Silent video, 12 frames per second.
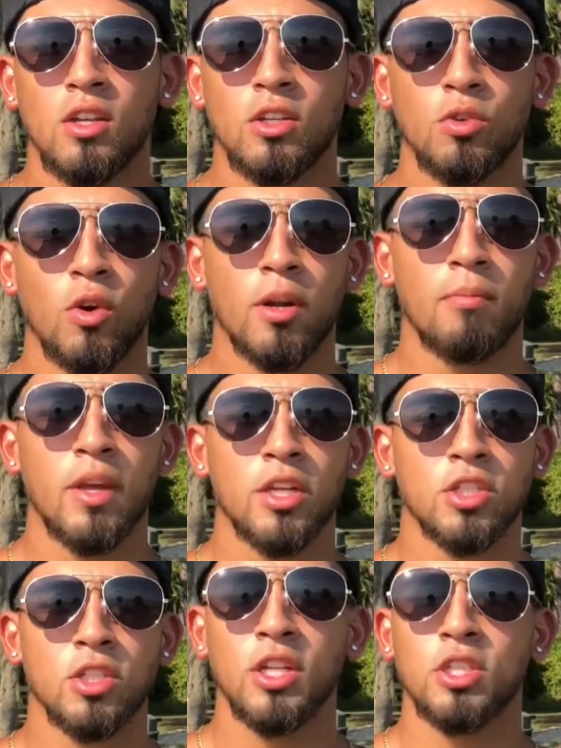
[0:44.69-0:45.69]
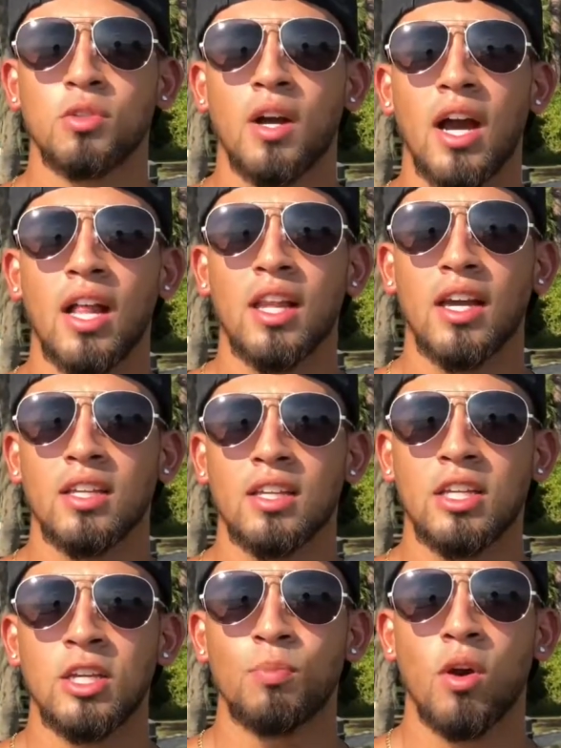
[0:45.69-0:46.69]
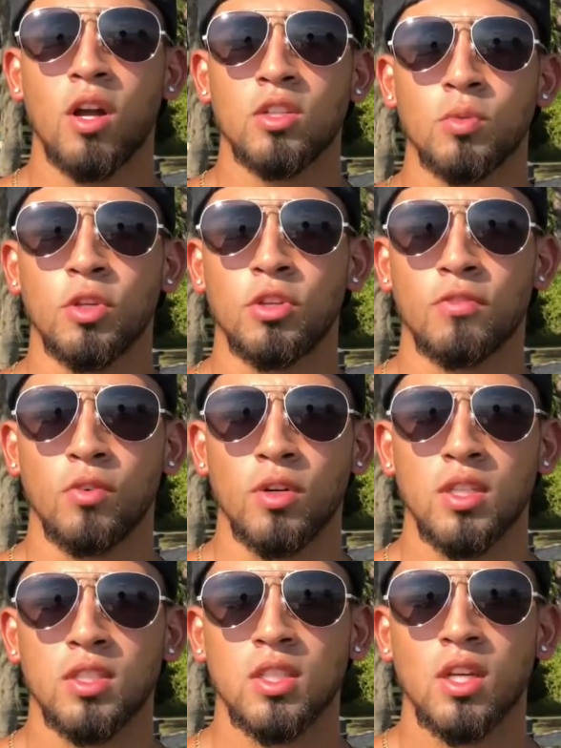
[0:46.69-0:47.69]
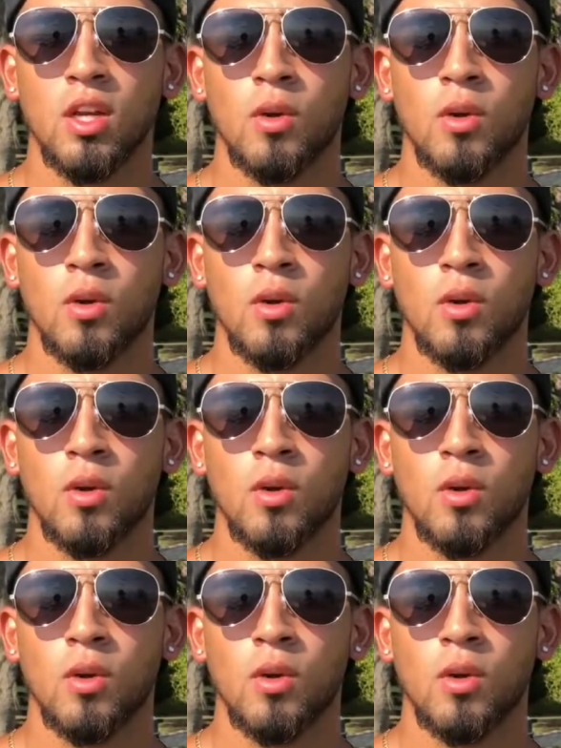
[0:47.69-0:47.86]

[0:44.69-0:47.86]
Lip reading: You want to make sure that you highlight the key parts with your voice.